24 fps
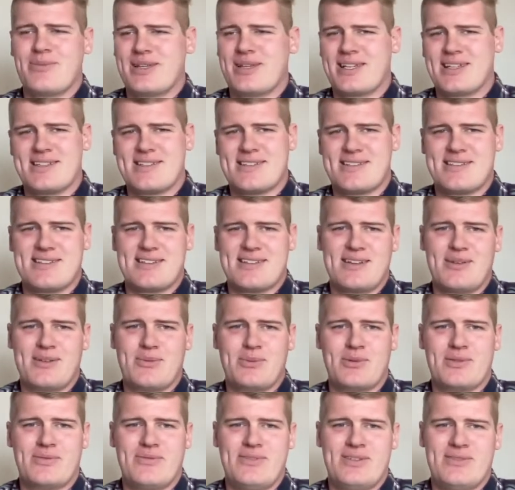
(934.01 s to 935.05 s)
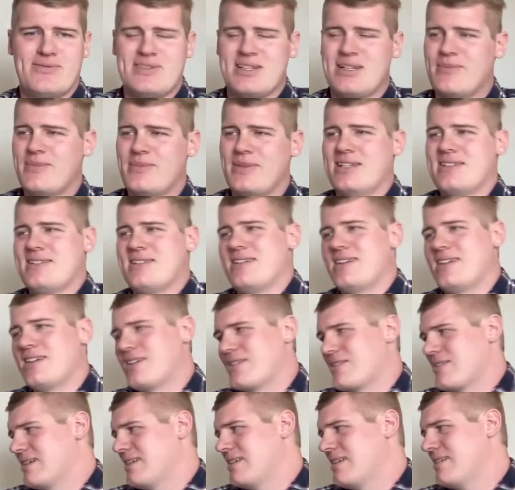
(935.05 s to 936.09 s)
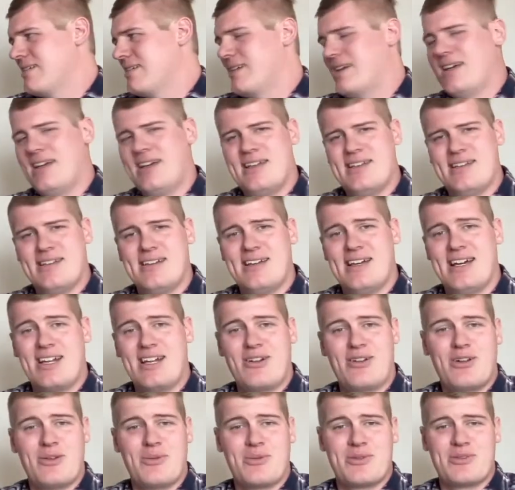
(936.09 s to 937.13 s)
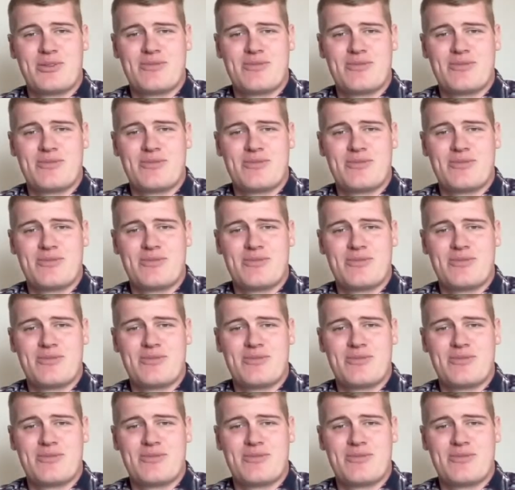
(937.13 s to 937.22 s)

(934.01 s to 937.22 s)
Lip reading: because we're 15 minutes in here, and I don't know.